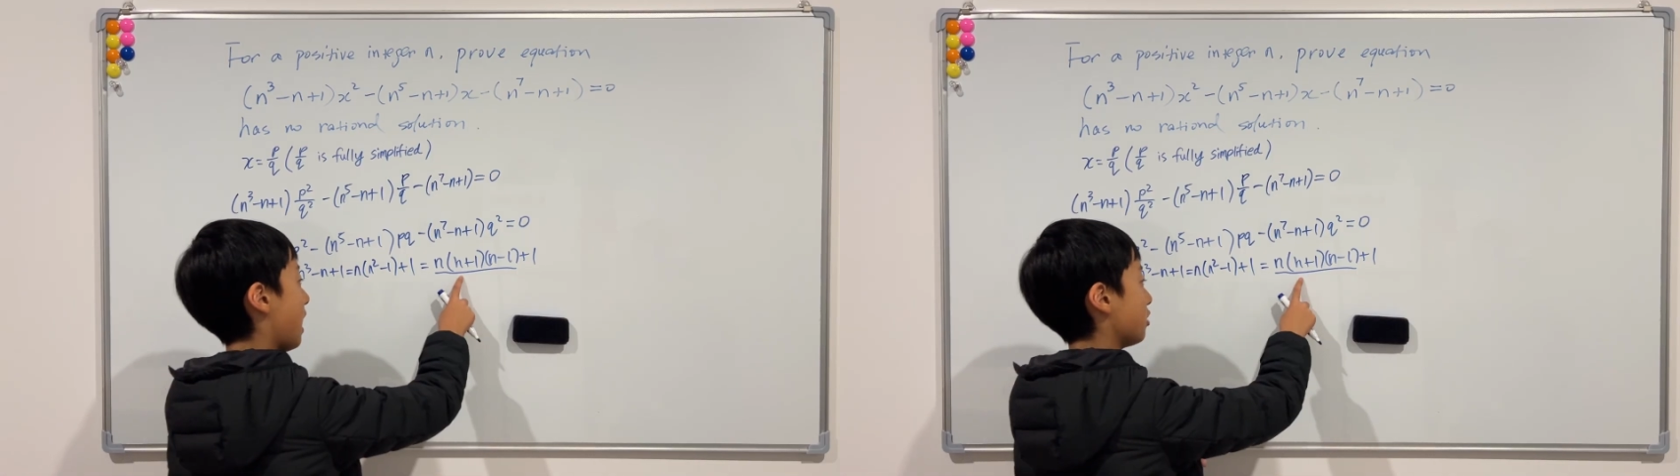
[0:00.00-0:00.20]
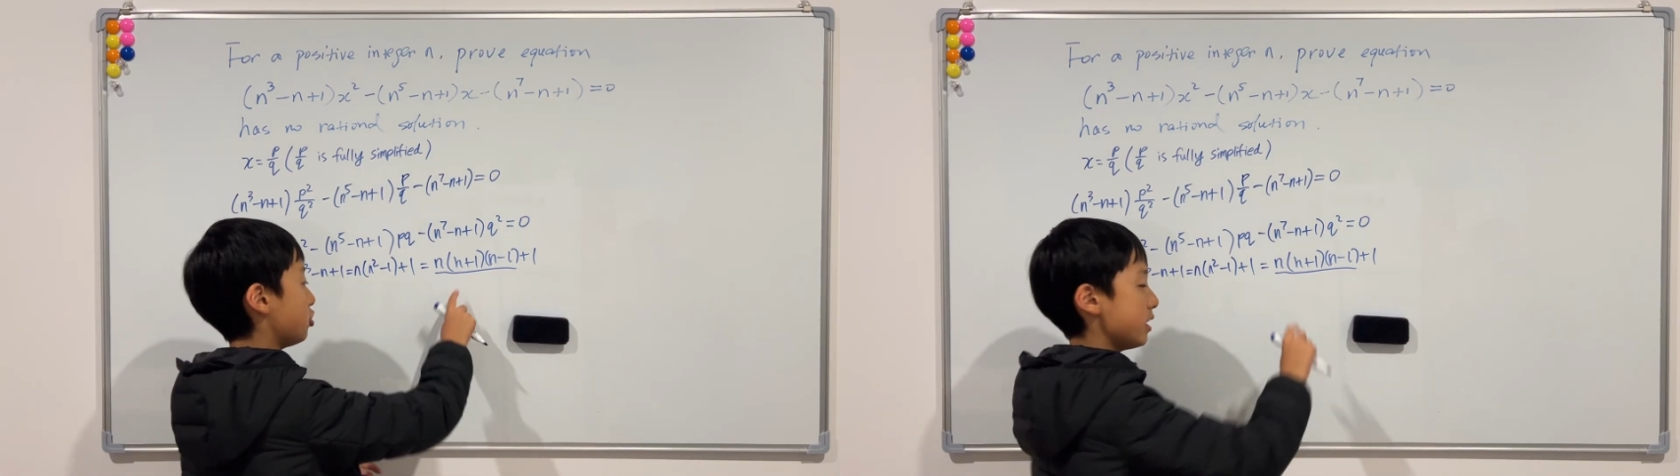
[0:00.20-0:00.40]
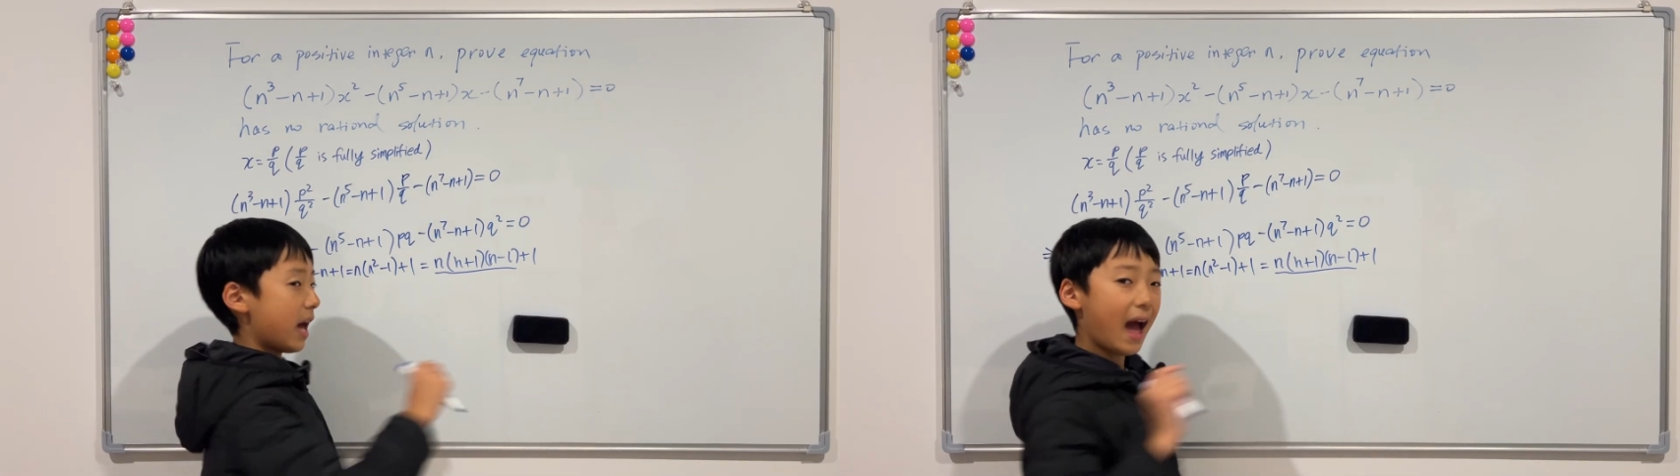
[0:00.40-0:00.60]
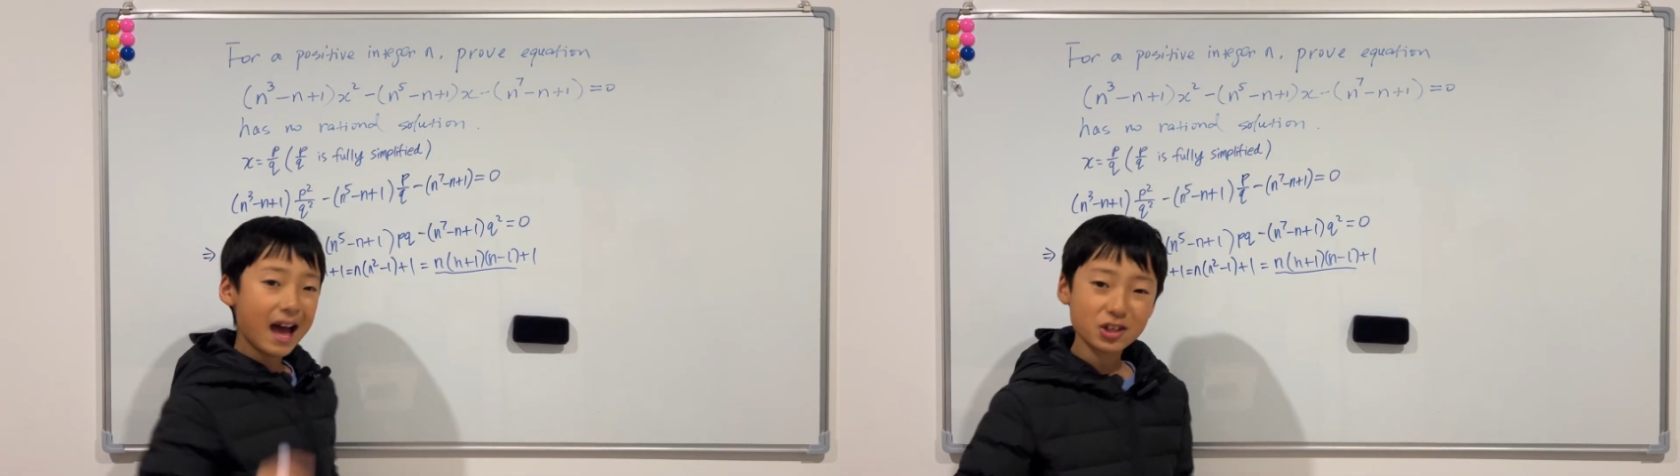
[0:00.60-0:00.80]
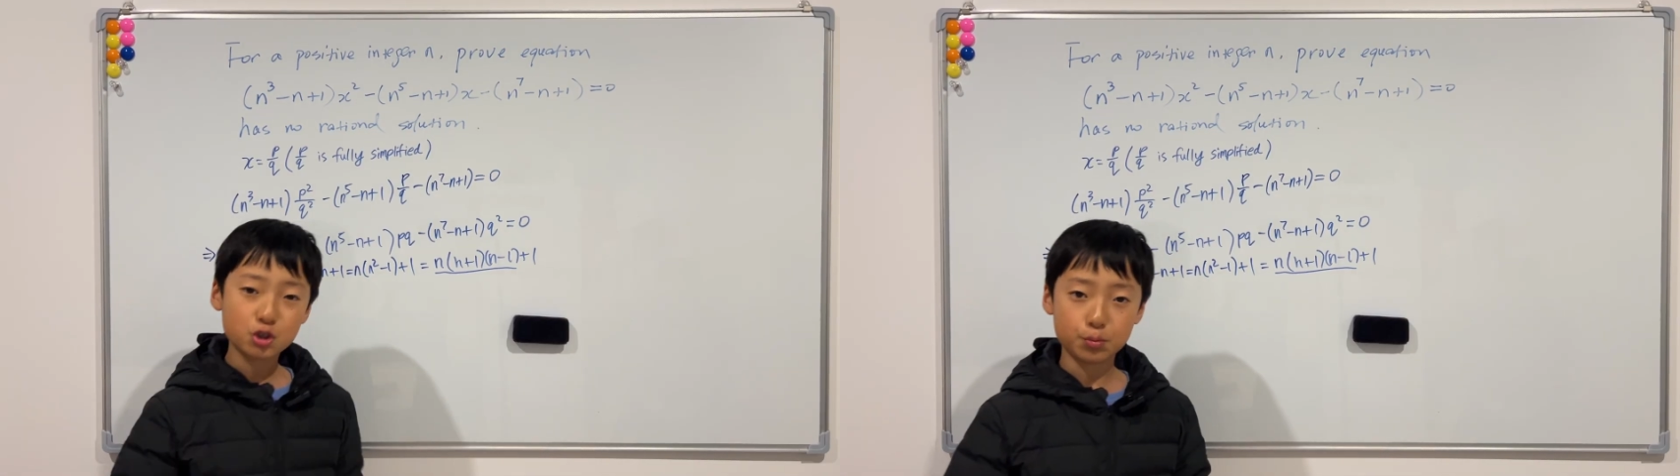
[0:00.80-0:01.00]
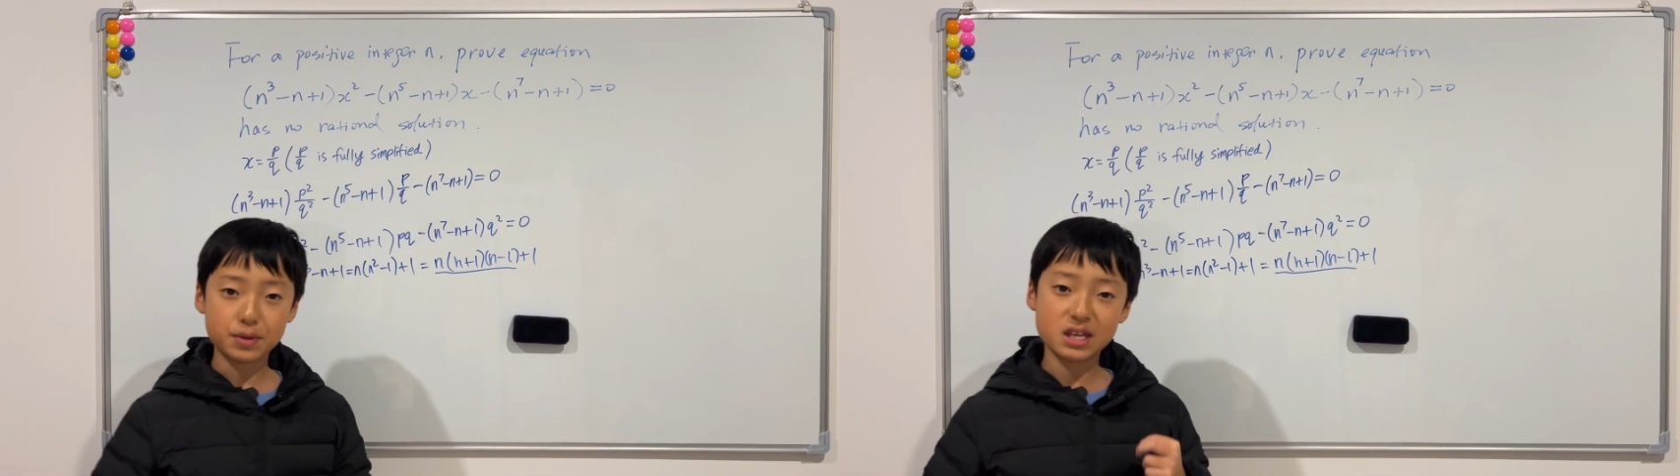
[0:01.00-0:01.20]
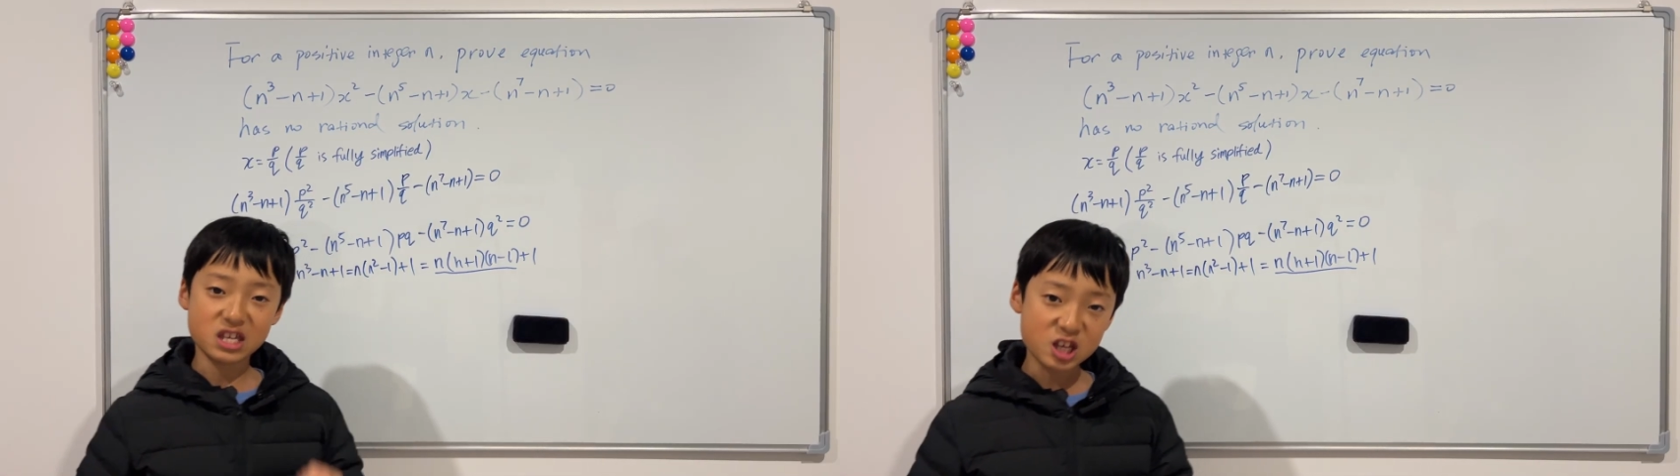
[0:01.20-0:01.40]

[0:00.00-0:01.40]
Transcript: actually has to be